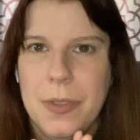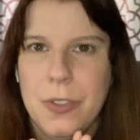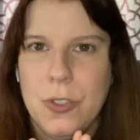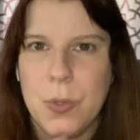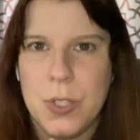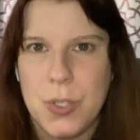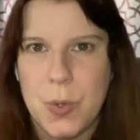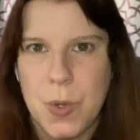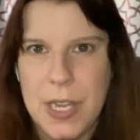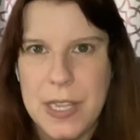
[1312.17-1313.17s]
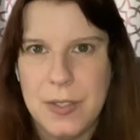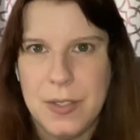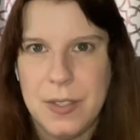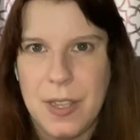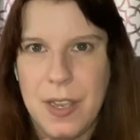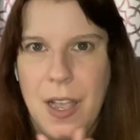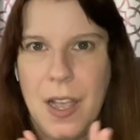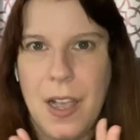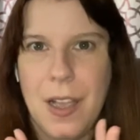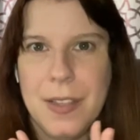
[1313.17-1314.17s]
short stories
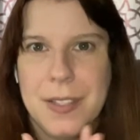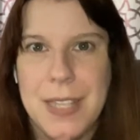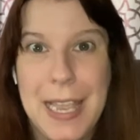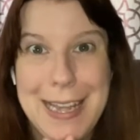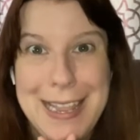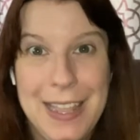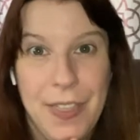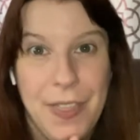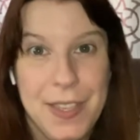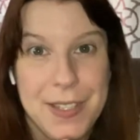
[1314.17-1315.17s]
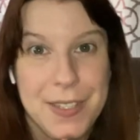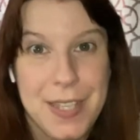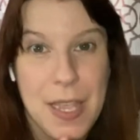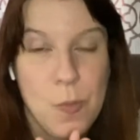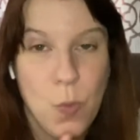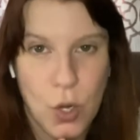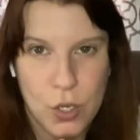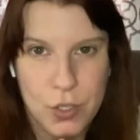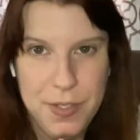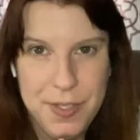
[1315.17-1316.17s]
set in this same
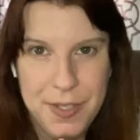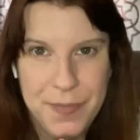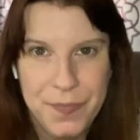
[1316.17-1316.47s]
world.